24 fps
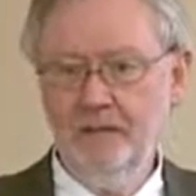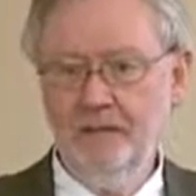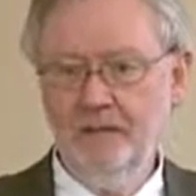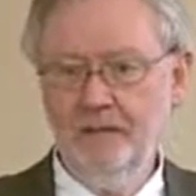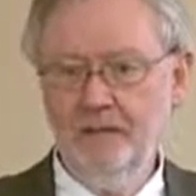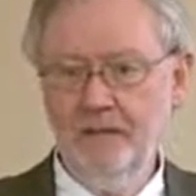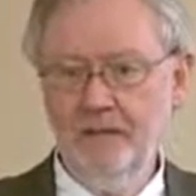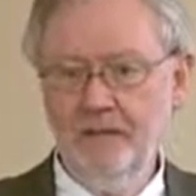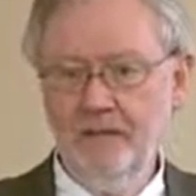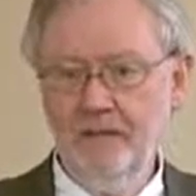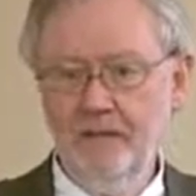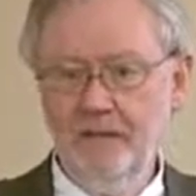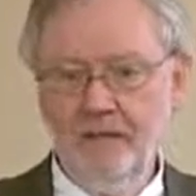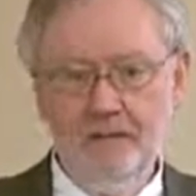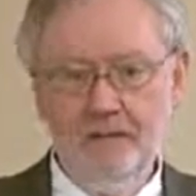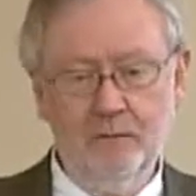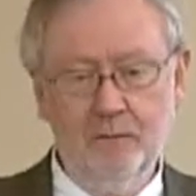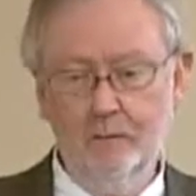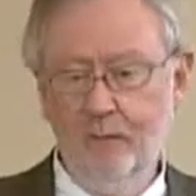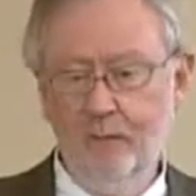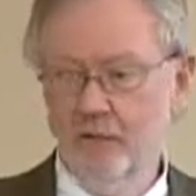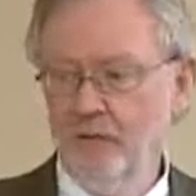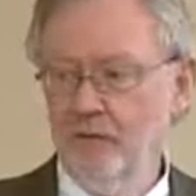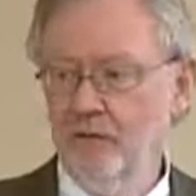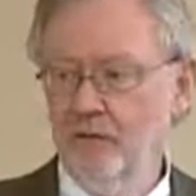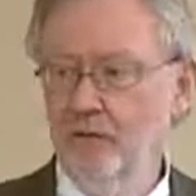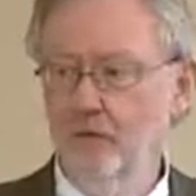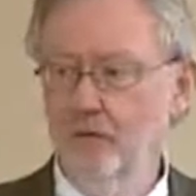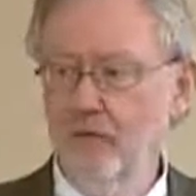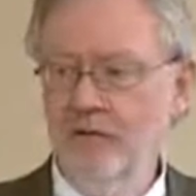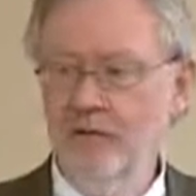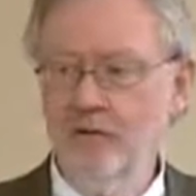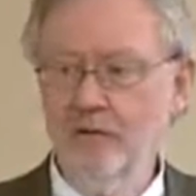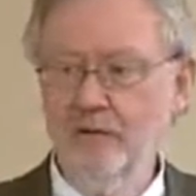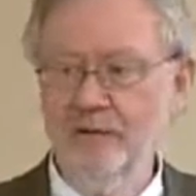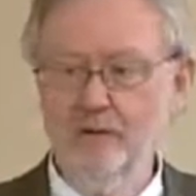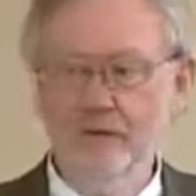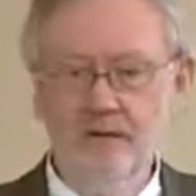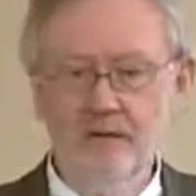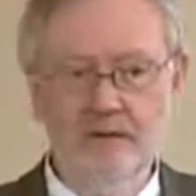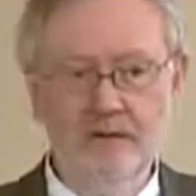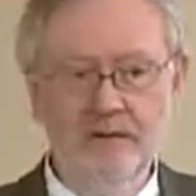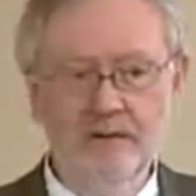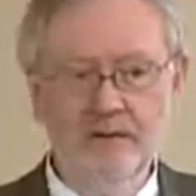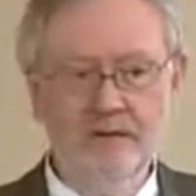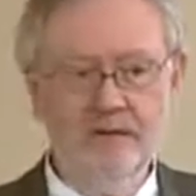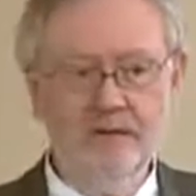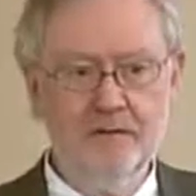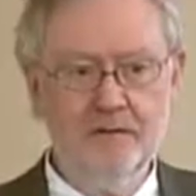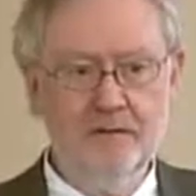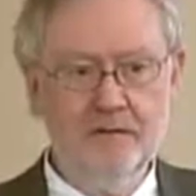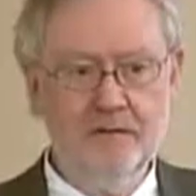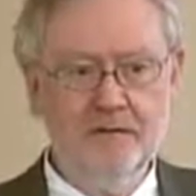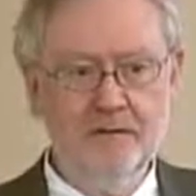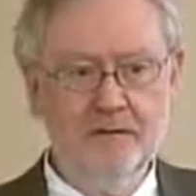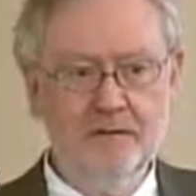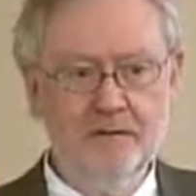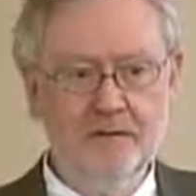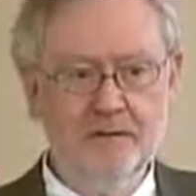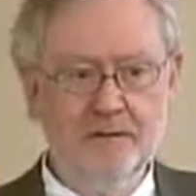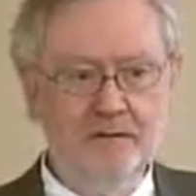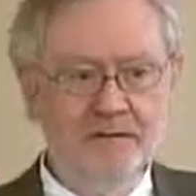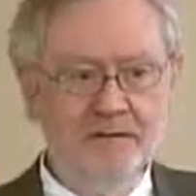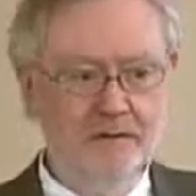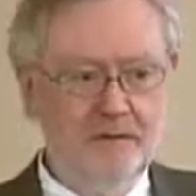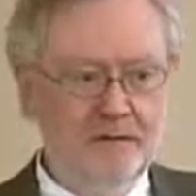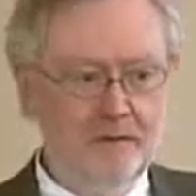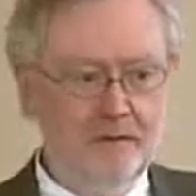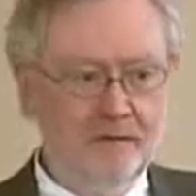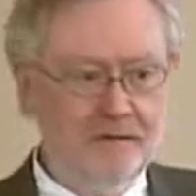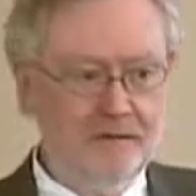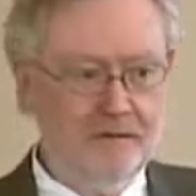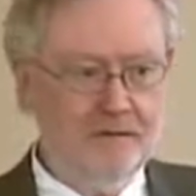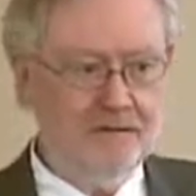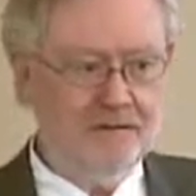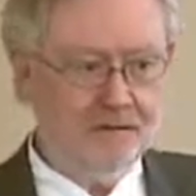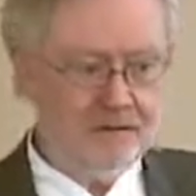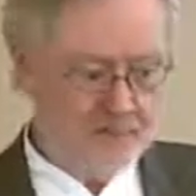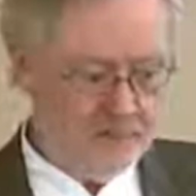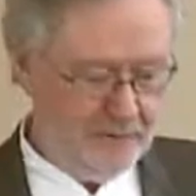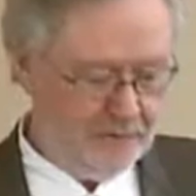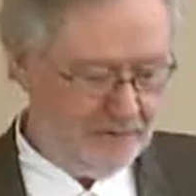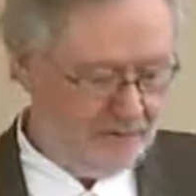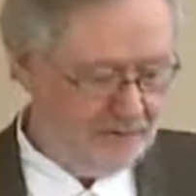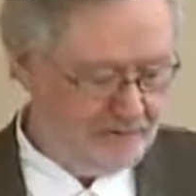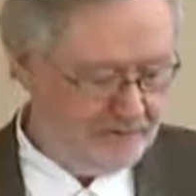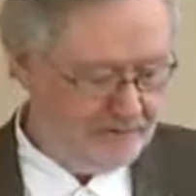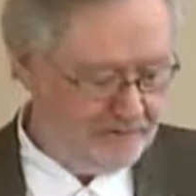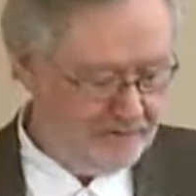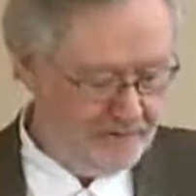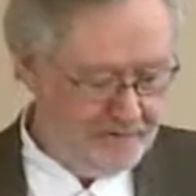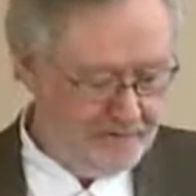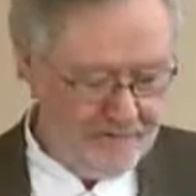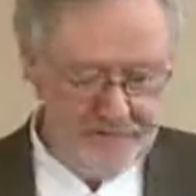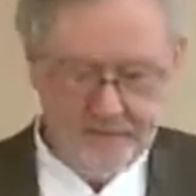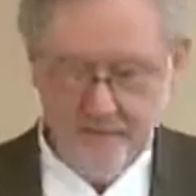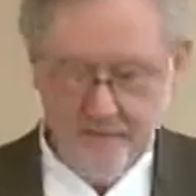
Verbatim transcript: and they were more than welcome to participate, but it just wasn't exact.